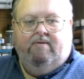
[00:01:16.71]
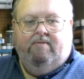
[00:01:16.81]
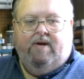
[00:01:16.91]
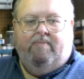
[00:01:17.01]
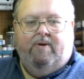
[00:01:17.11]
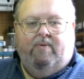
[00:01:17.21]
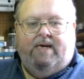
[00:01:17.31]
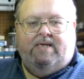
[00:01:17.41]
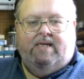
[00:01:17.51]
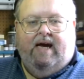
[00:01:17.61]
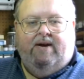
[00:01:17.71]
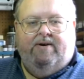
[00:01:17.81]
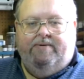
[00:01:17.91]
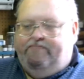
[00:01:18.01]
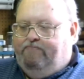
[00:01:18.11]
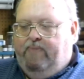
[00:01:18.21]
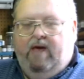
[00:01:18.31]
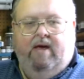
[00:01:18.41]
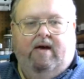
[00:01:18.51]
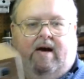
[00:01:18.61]
couple of weeks later,
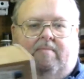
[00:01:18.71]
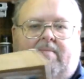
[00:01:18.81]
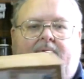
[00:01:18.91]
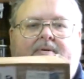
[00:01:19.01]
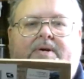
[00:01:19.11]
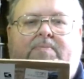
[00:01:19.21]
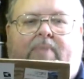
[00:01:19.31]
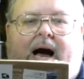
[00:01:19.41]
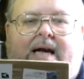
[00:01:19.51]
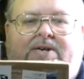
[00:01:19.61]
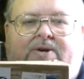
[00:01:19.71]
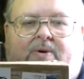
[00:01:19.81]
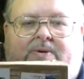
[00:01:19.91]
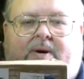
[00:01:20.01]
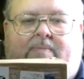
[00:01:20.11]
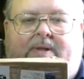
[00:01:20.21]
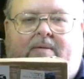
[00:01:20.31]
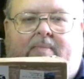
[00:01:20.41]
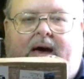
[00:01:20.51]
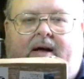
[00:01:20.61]
this box shows up in
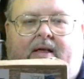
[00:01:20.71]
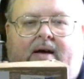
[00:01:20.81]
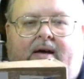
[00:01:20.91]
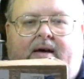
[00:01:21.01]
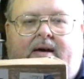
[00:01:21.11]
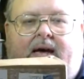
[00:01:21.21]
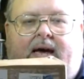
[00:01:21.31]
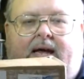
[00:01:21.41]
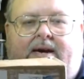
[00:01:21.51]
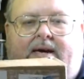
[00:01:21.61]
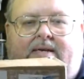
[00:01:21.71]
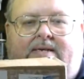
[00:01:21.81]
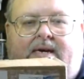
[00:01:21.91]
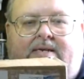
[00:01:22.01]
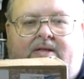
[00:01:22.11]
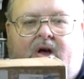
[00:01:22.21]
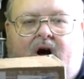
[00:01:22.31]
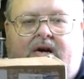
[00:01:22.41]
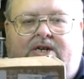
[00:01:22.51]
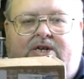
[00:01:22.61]
the mail, and it says
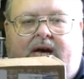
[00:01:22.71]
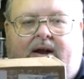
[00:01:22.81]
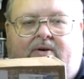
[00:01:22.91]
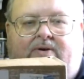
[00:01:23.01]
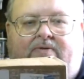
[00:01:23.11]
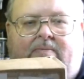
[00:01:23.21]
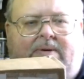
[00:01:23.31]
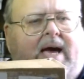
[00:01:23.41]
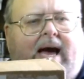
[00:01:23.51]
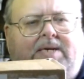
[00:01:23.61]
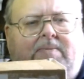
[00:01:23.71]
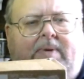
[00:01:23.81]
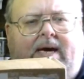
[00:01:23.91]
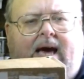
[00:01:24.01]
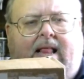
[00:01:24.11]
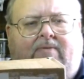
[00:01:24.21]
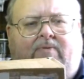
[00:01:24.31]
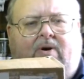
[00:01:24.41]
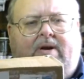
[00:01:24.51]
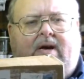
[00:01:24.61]
Long Shadows from Tehachapi,
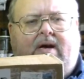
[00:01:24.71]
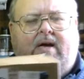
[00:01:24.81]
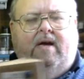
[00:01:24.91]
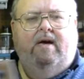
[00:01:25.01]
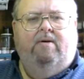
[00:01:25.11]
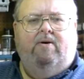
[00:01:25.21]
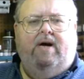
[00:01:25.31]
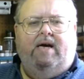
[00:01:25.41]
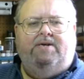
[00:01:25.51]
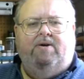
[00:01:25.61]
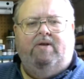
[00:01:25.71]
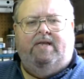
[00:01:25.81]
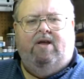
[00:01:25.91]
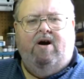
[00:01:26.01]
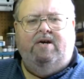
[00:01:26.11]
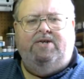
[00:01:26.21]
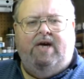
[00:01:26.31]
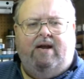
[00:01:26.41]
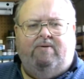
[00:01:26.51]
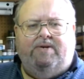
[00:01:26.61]
California. Well, gosh, the only Long
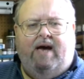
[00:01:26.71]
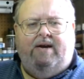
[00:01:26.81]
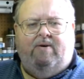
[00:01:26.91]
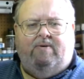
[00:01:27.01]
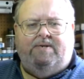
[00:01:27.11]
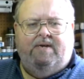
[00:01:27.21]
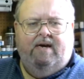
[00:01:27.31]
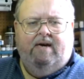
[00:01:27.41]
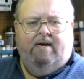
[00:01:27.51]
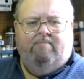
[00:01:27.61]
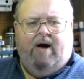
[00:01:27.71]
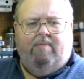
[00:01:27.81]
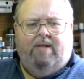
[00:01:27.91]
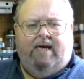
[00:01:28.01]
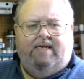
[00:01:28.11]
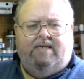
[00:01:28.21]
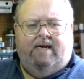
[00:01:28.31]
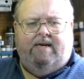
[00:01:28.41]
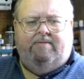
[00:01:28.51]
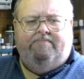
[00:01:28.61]
Shadows I know is Bob Lacey.
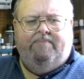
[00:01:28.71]
And